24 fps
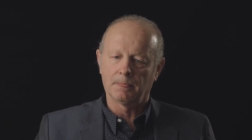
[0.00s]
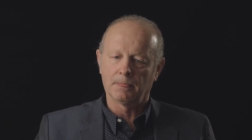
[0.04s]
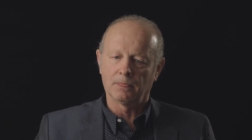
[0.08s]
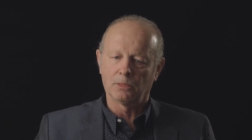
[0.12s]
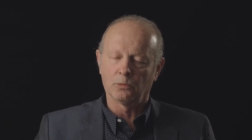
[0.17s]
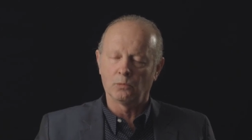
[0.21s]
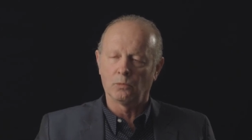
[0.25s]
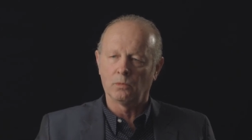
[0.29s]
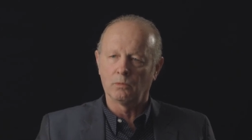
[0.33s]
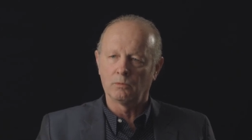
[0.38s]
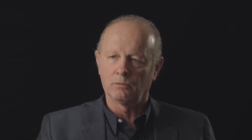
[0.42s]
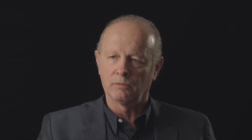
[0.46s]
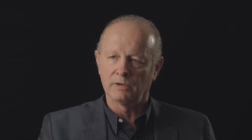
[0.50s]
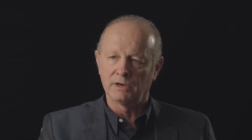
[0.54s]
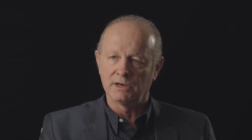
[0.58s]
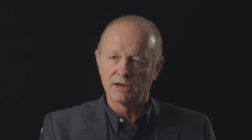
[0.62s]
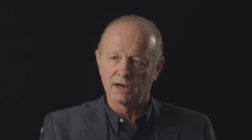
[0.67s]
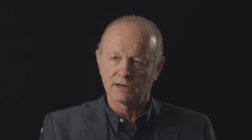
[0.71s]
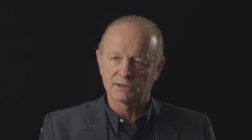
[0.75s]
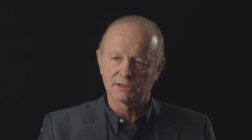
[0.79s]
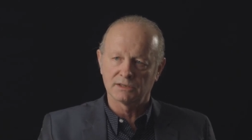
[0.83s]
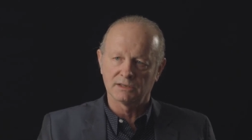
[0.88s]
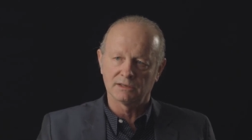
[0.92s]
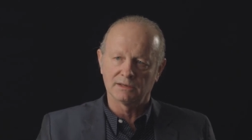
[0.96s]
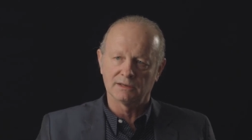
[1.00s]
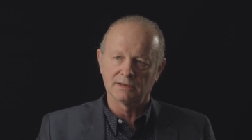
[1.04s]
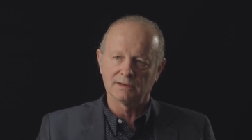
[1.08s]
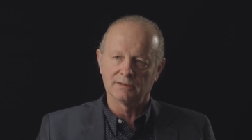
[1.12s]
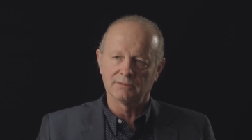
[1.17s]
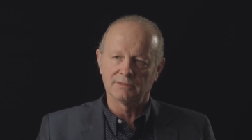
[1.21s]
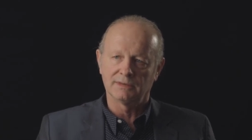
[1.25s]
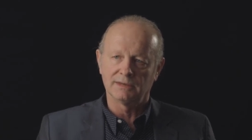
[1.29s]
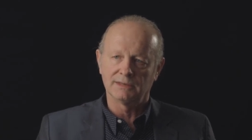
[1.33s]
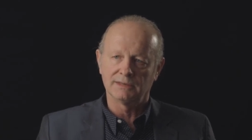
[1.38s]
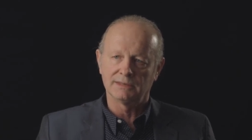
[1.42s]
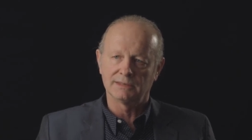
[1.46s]
the reduction
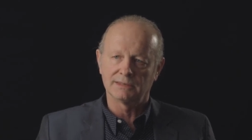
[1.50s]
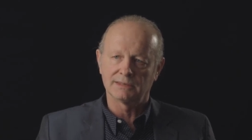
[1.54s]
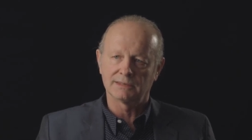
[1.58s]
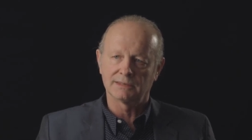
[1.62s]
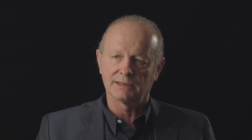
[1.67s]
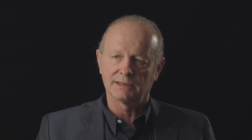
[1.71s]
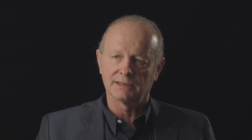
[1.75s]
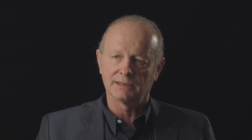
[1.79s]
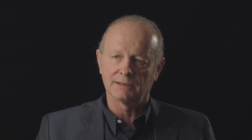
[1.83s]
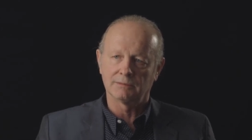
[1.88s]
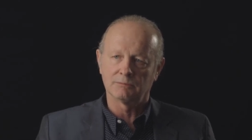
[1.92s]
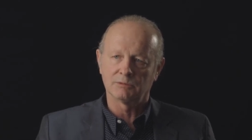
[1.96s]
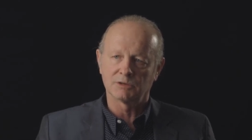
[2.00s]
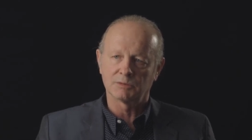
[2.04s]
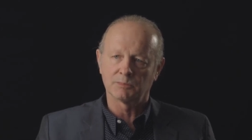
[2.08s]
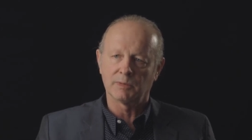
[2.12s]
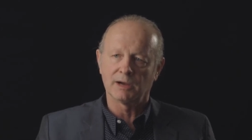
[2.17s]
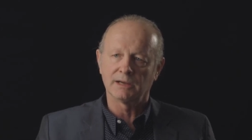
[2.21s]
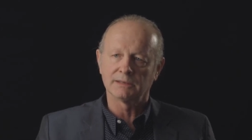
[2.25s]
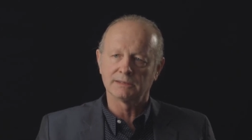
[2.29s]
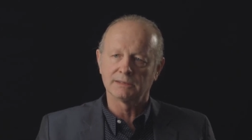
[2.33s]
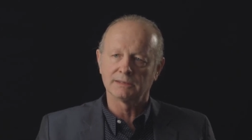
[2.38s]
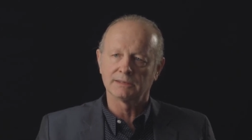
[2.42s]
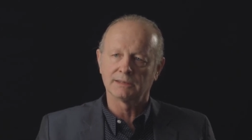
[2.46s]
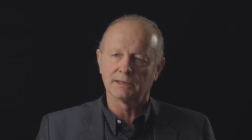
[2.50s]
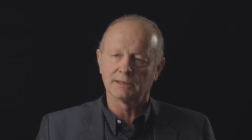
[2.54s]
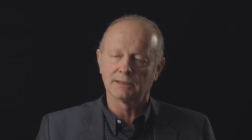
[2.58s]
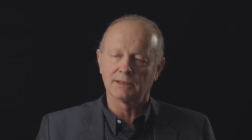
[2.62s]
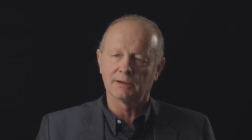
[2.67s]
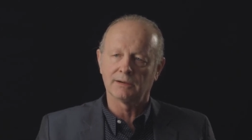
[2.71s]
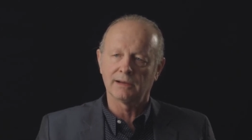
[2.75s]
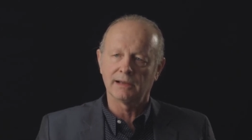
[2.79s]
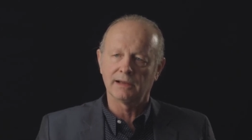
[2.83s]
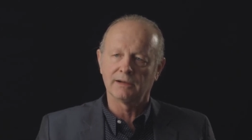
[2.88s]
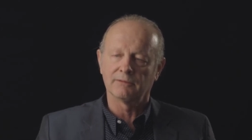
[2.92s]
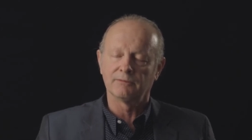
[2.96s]
of these uh, responses that they
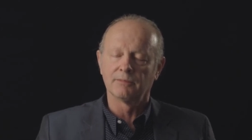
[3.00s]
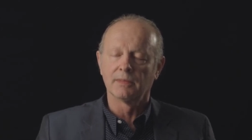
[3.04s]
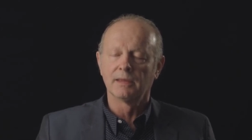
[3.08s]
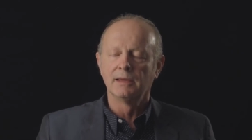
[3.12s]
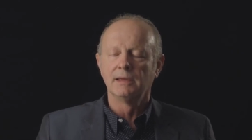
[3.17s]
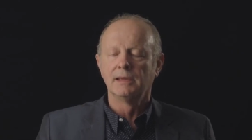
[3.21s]
have.